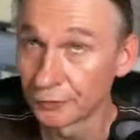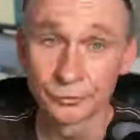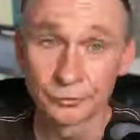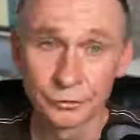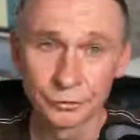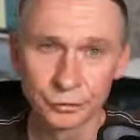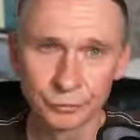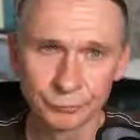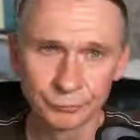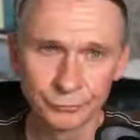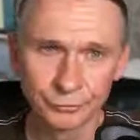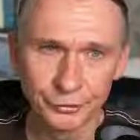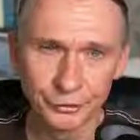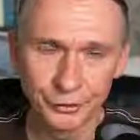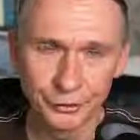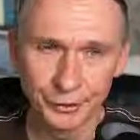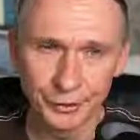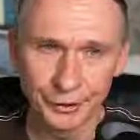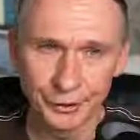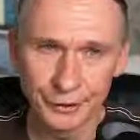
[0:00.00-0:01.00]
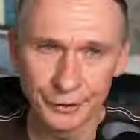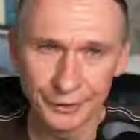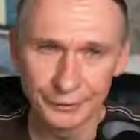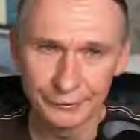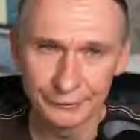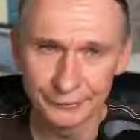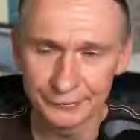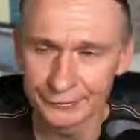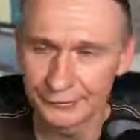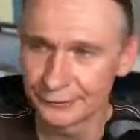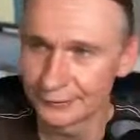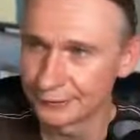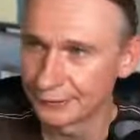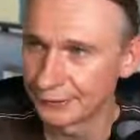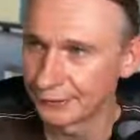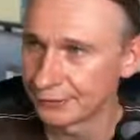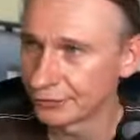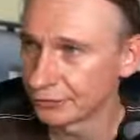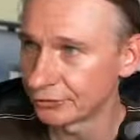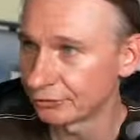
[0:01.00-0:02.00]
Something else
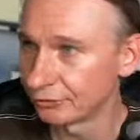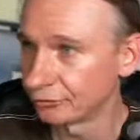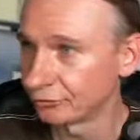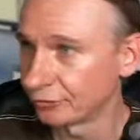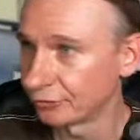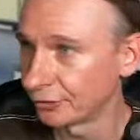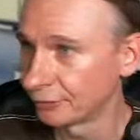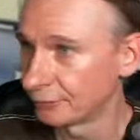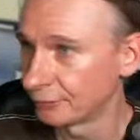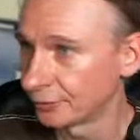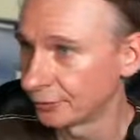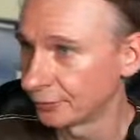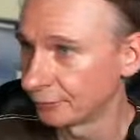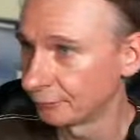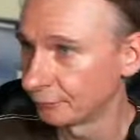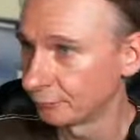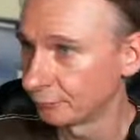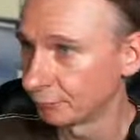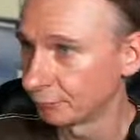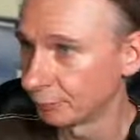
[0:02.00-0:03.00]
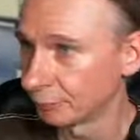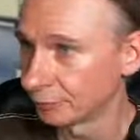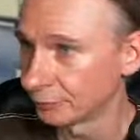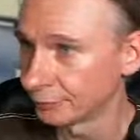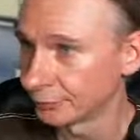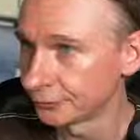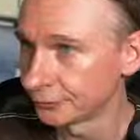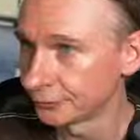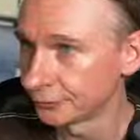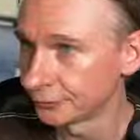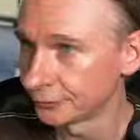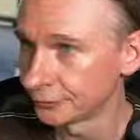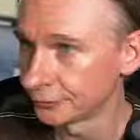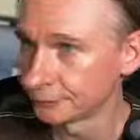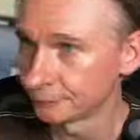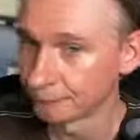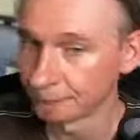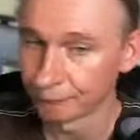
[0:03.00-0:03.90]
that's very important: